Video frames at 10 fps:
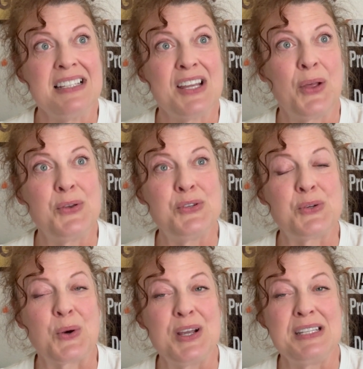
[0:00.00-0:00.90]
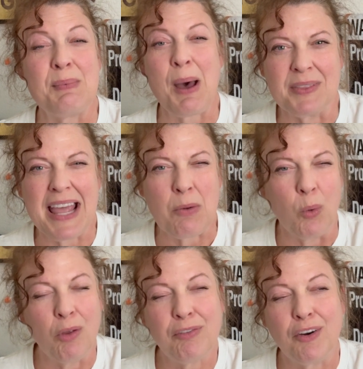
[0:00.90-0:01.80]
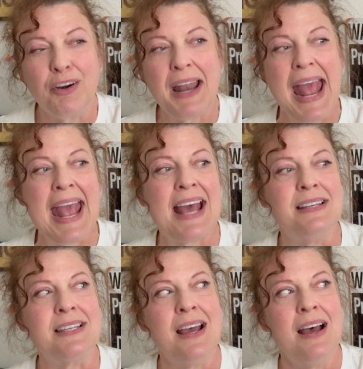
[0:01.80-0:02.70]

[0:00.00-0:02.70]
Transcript: tell you stories about Lake Wolford and